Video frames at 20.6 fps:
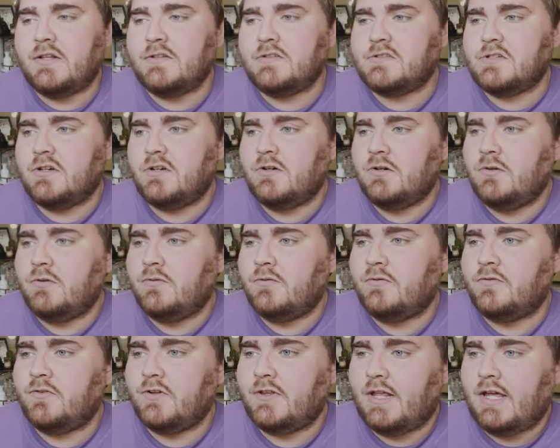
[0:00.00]
And so
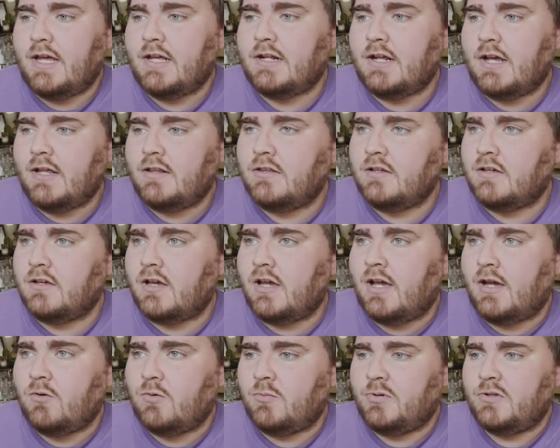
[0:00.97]
for that, I think
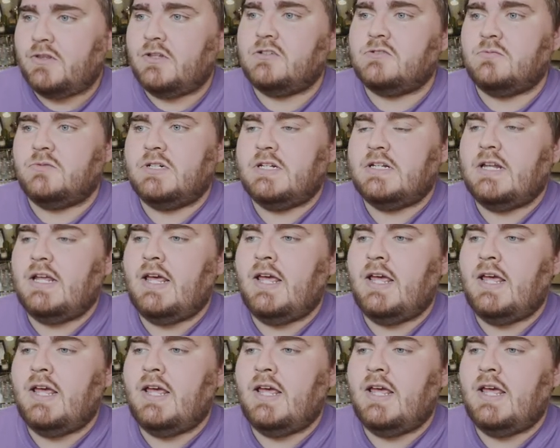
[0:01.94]
I would put this one in